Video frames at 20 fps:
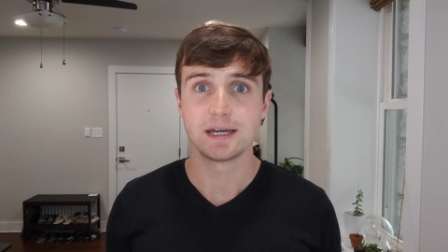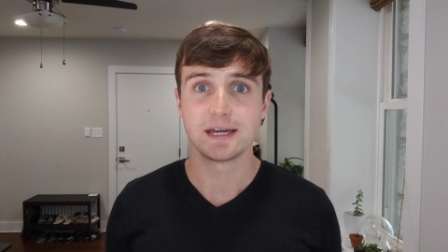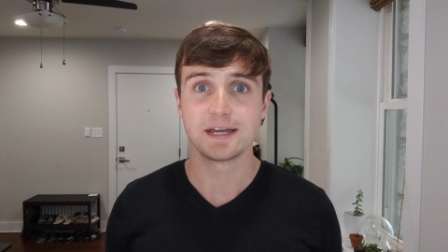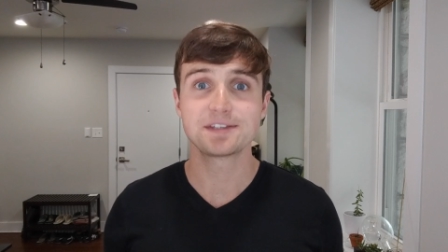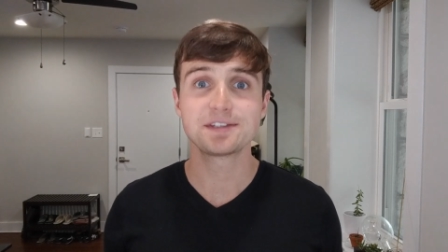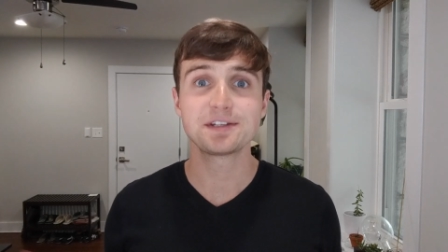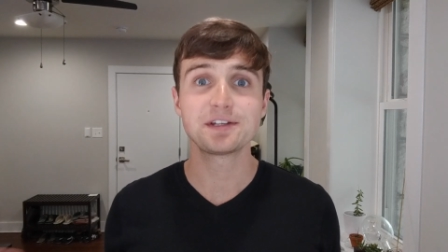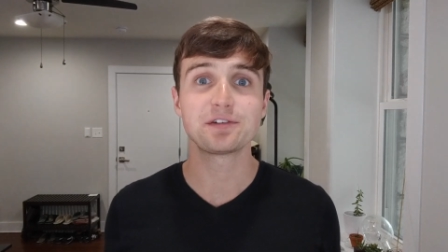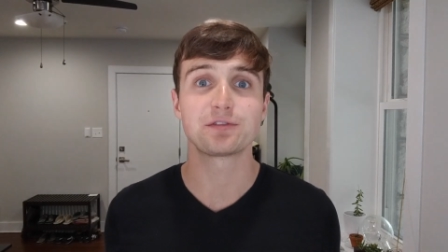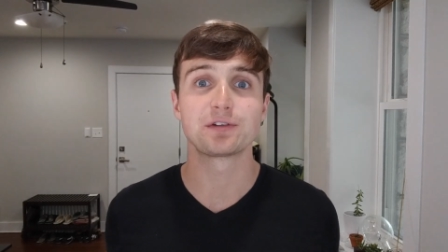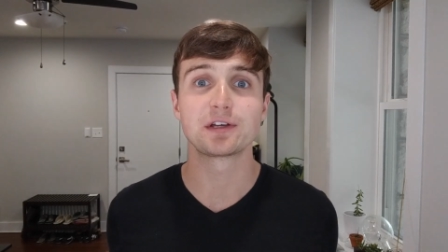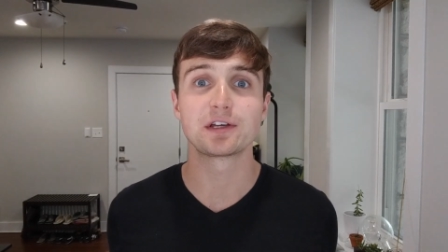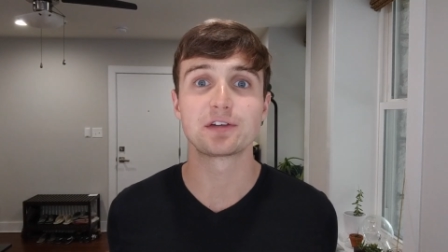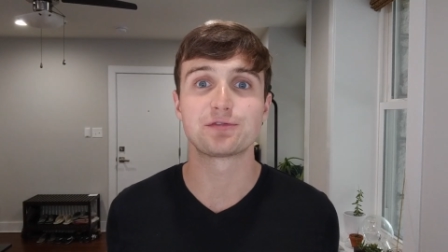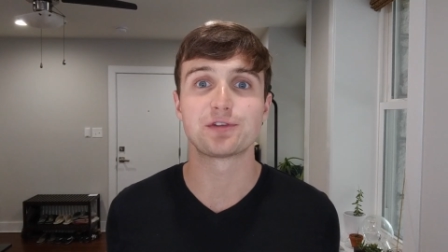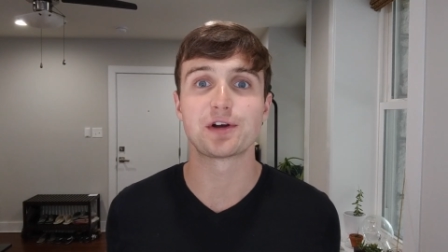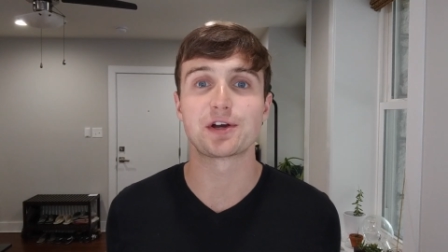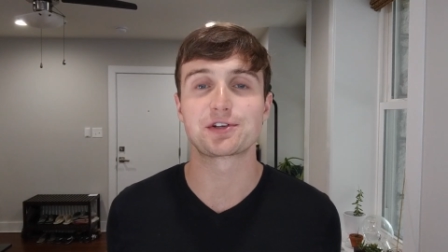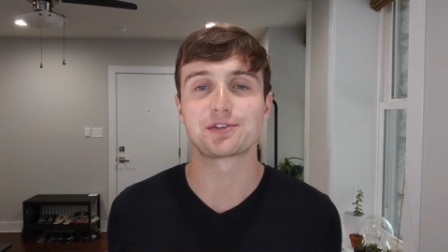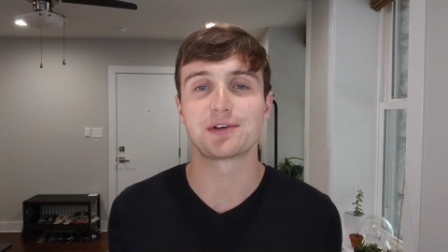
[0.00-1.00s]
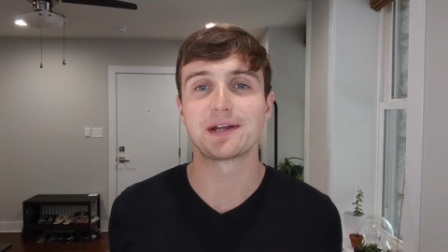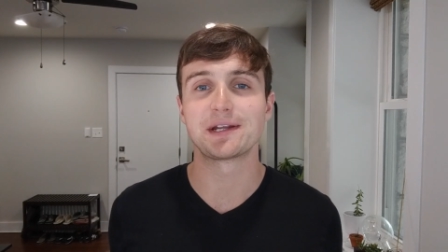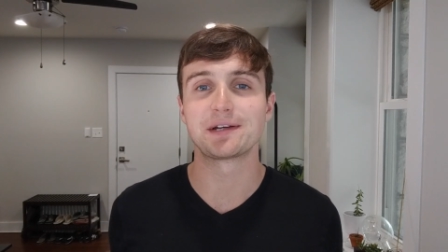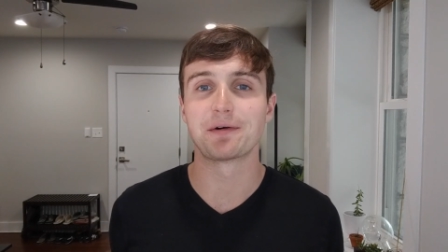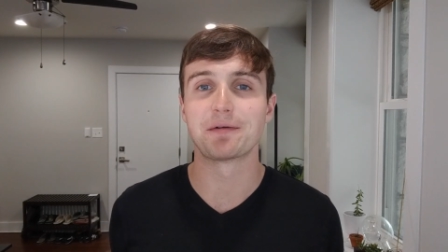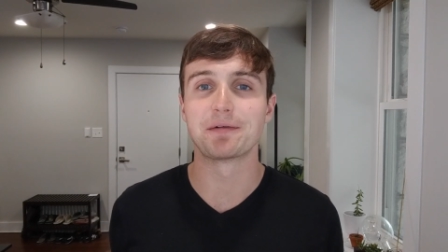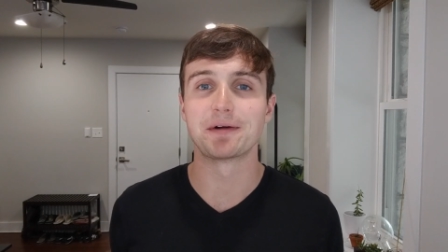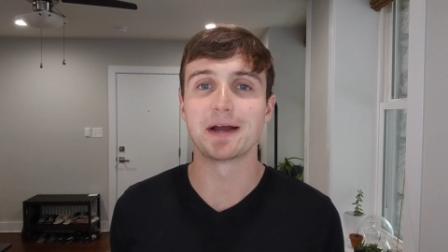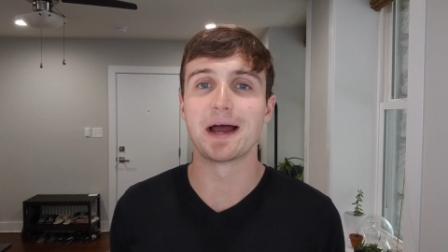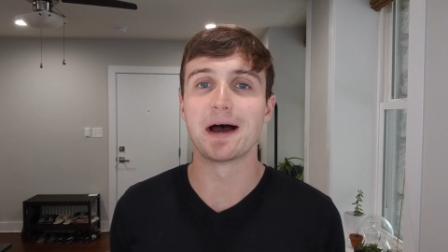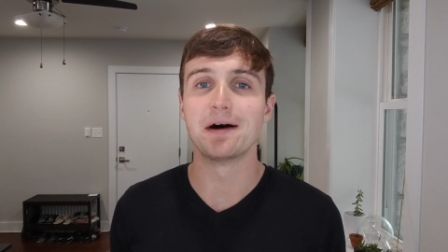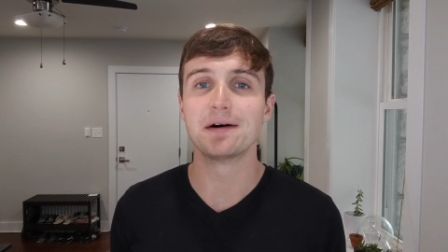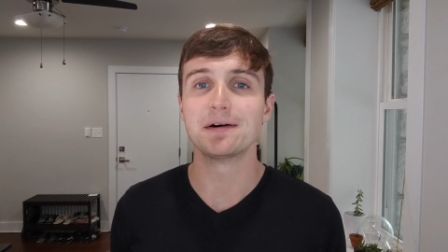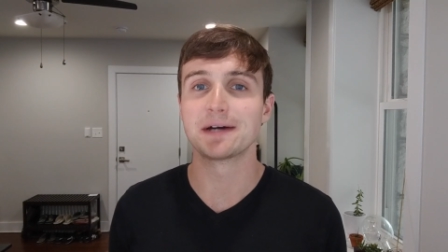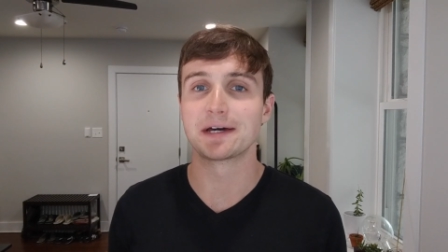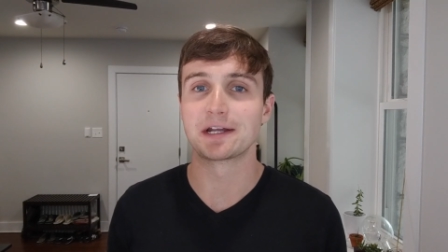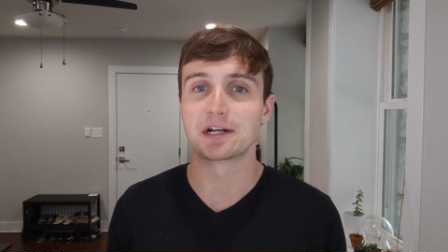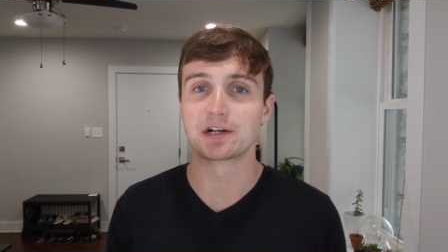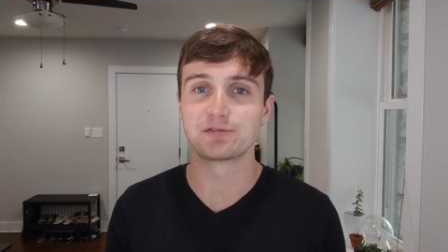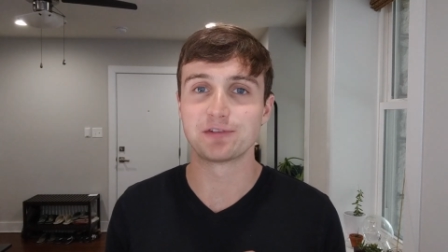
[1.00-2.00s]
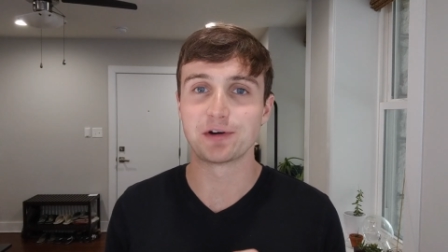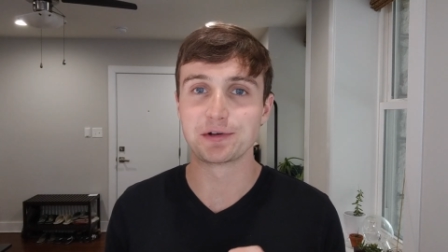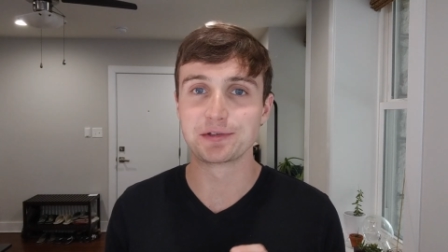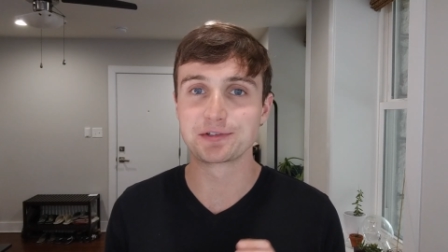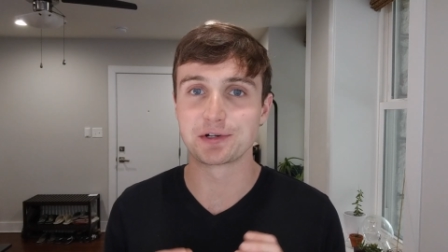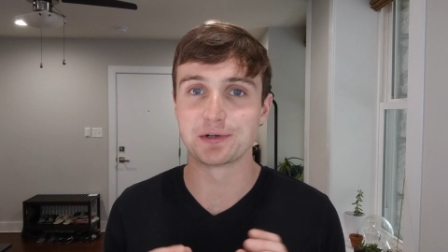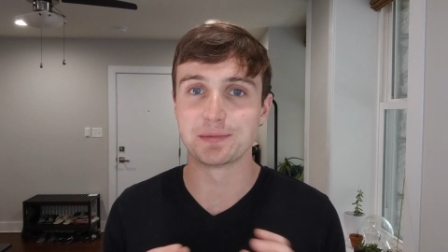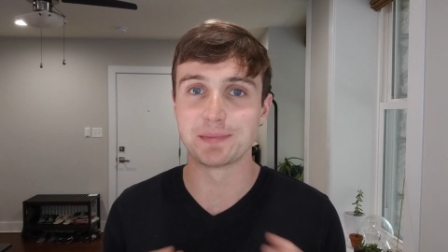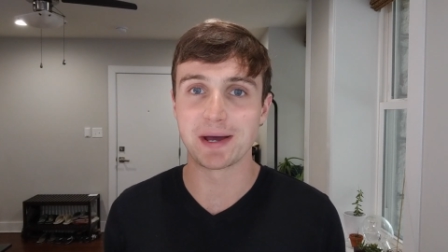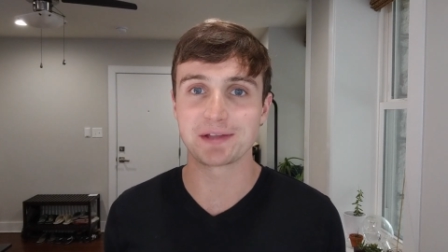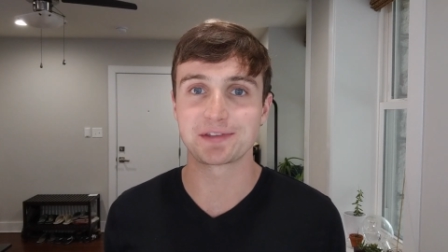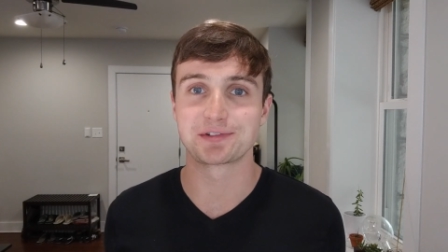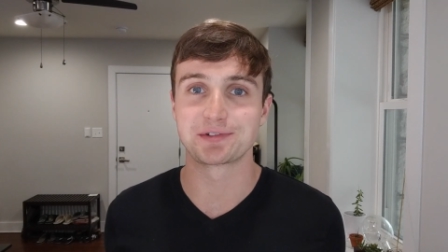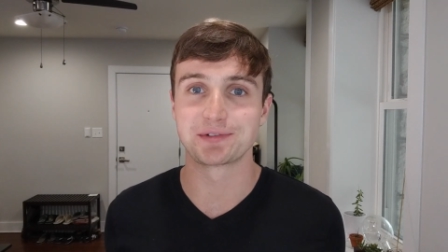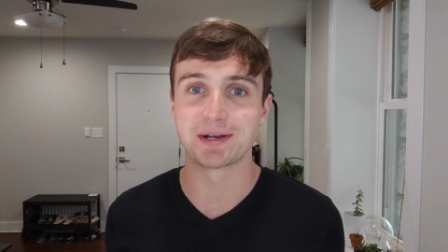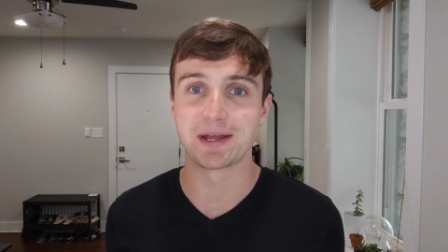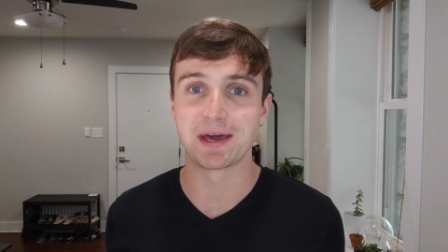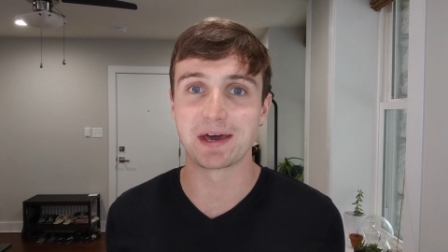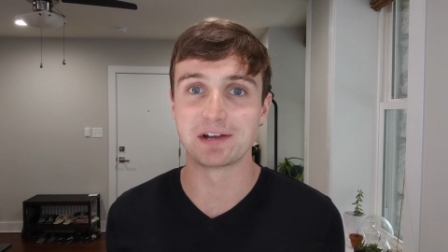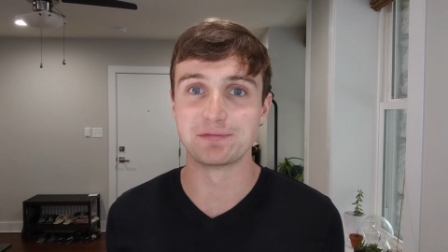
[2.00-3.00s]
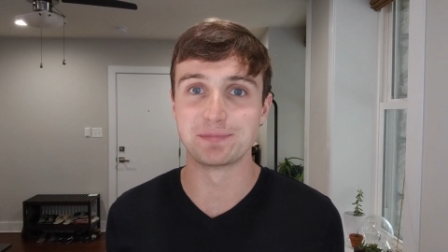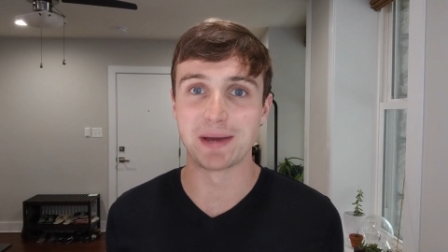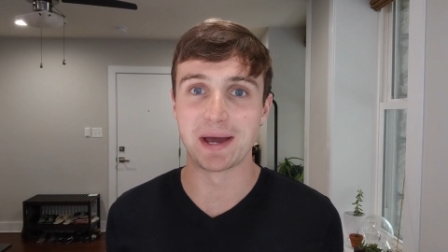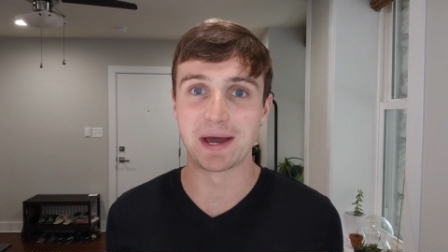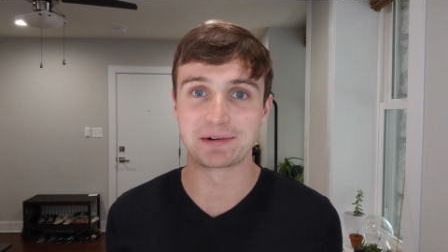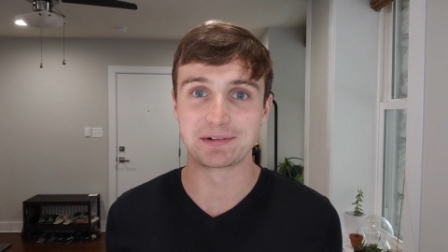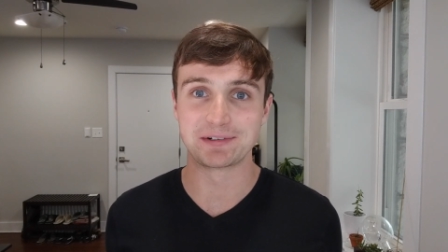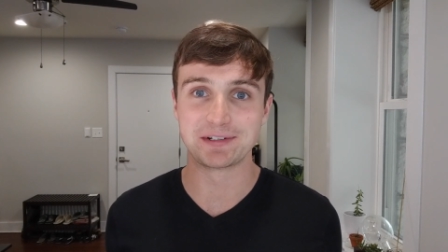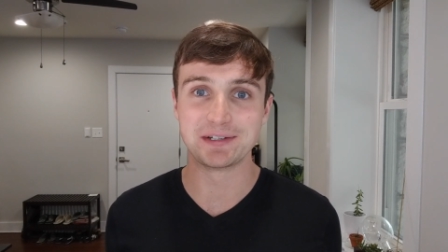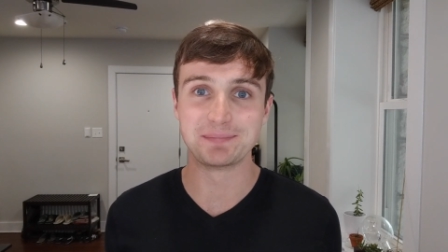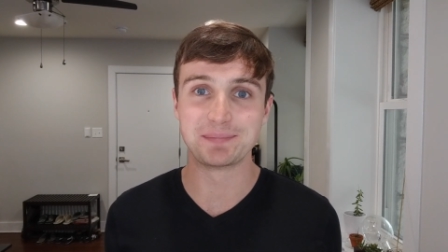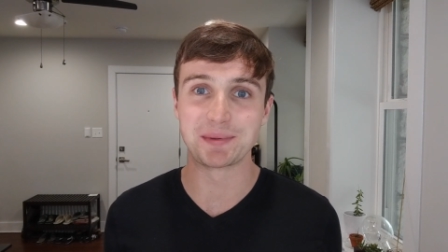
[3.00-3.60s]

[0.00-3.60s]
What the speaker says: Isn't it really frustrating when we're out and our phones are about to run out of battery,